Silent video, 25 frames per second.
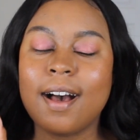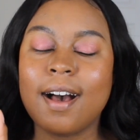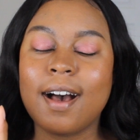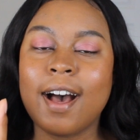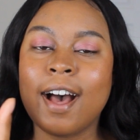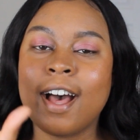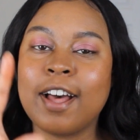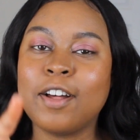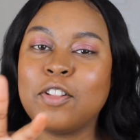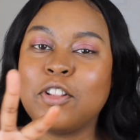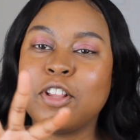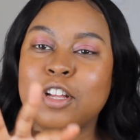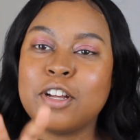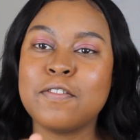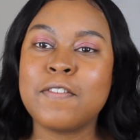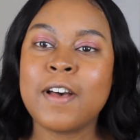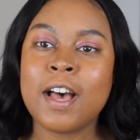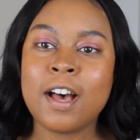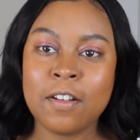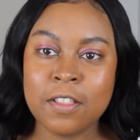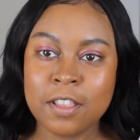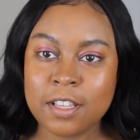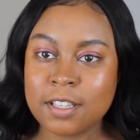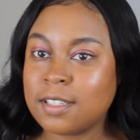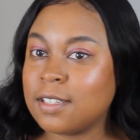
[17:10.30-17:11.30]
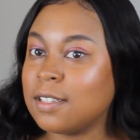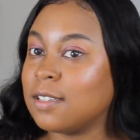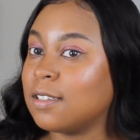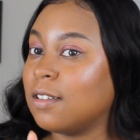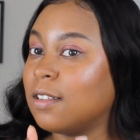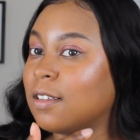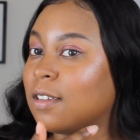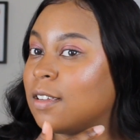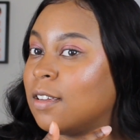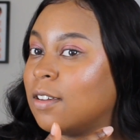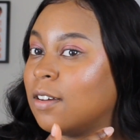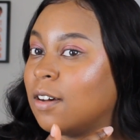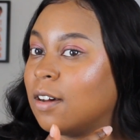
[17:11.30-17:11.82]
I love how this is
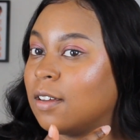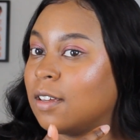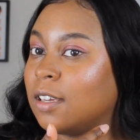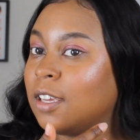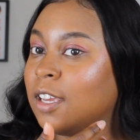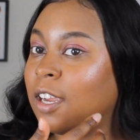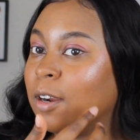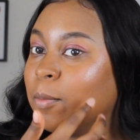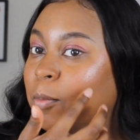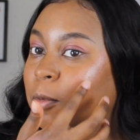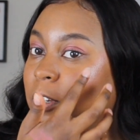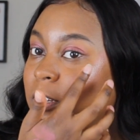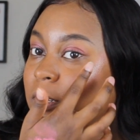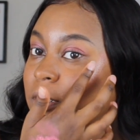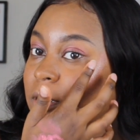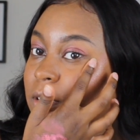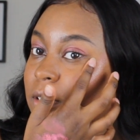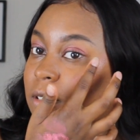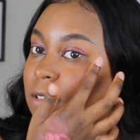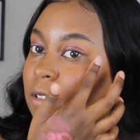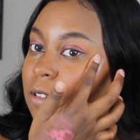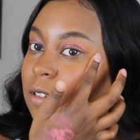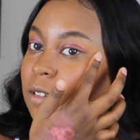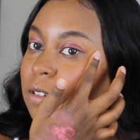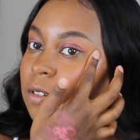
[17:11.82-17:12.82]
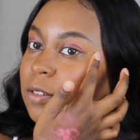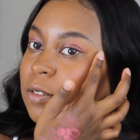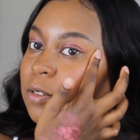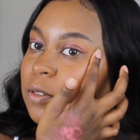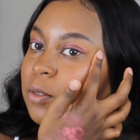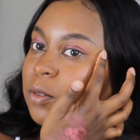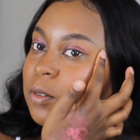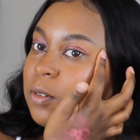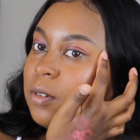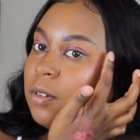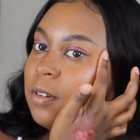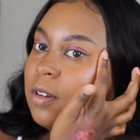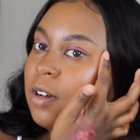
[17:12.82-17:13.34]
looking on camera.
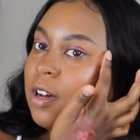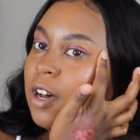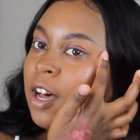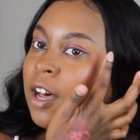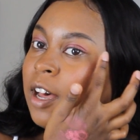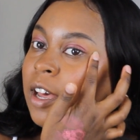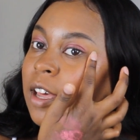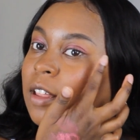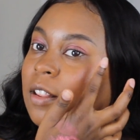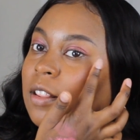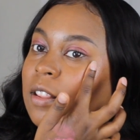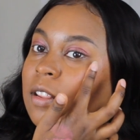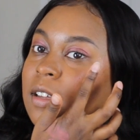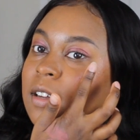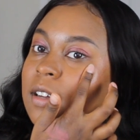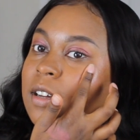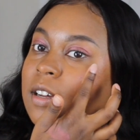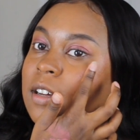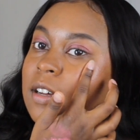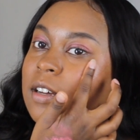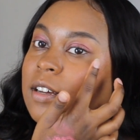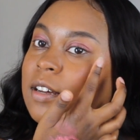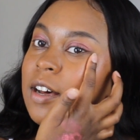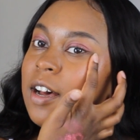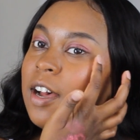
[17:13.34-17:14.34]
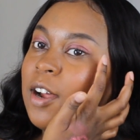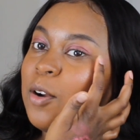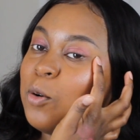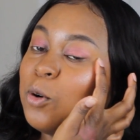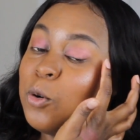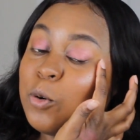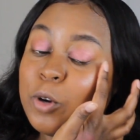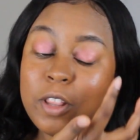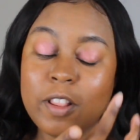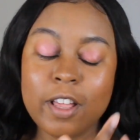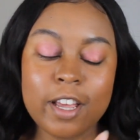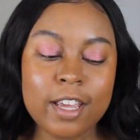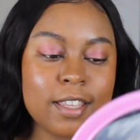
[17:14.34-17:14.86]
I
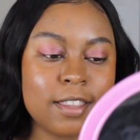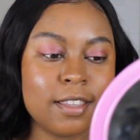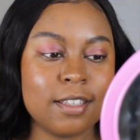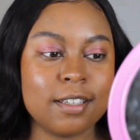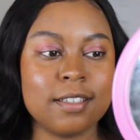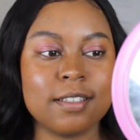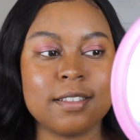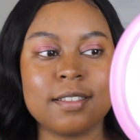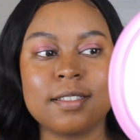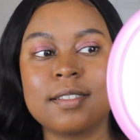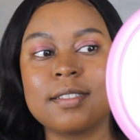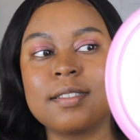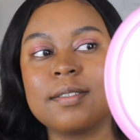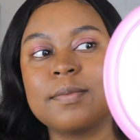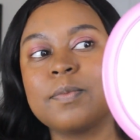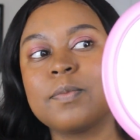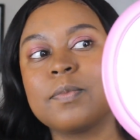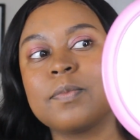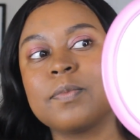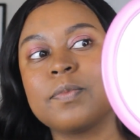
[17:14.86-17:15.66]
really like this.